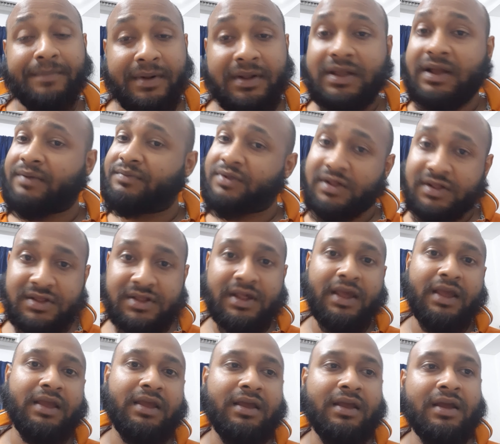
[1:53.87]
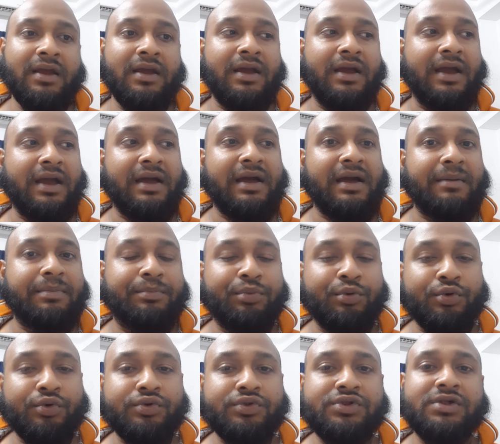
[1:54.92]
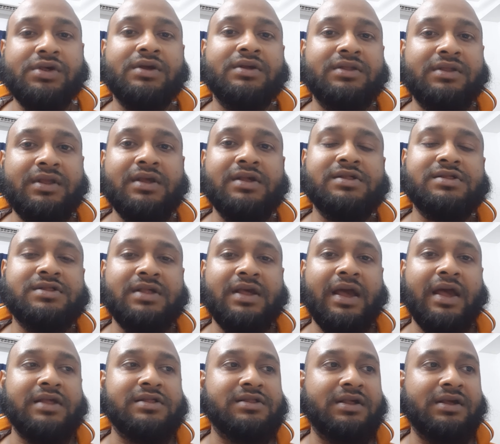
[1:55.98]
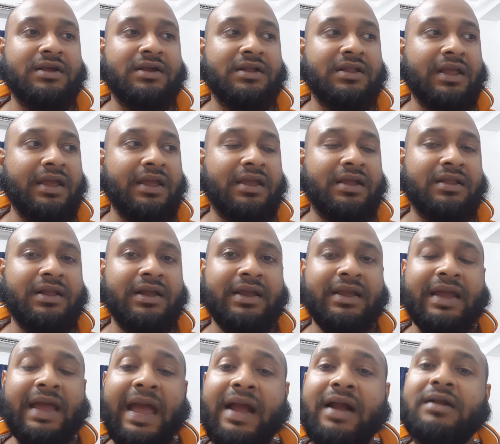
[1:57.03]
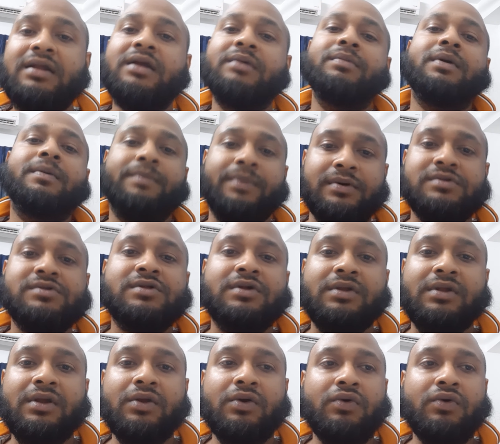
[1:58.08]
But I'm just saying, approach this as a like an academic person.